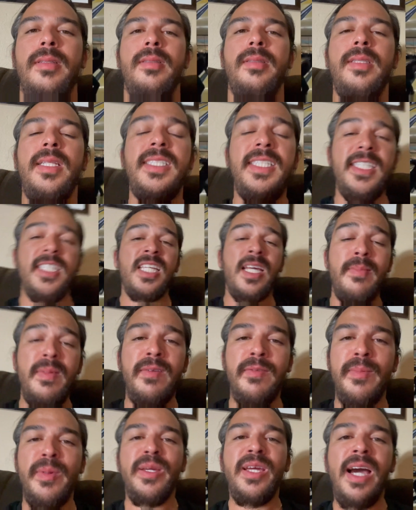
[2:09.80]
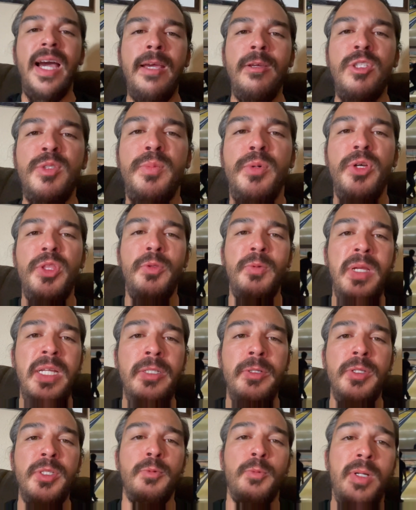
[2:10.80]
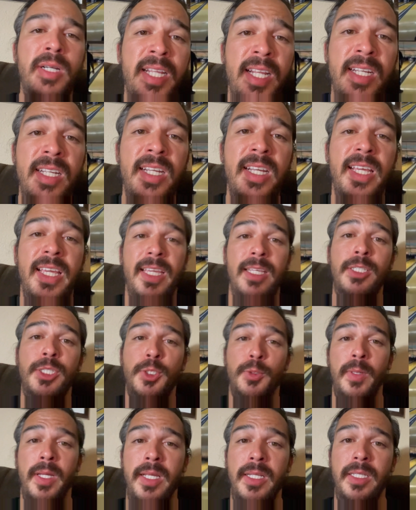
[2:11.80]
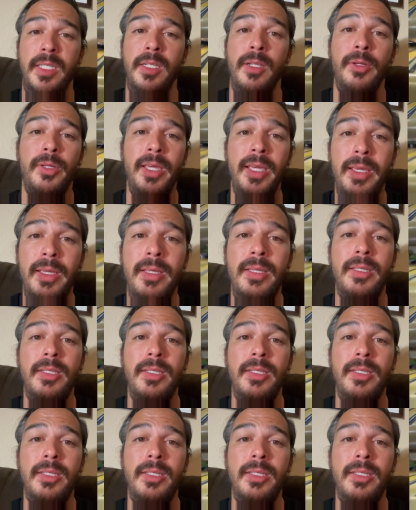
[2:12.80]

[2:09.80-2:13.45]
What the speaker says: This is coming from a guy who's bowled 300s, one-handed and two-handed, okay?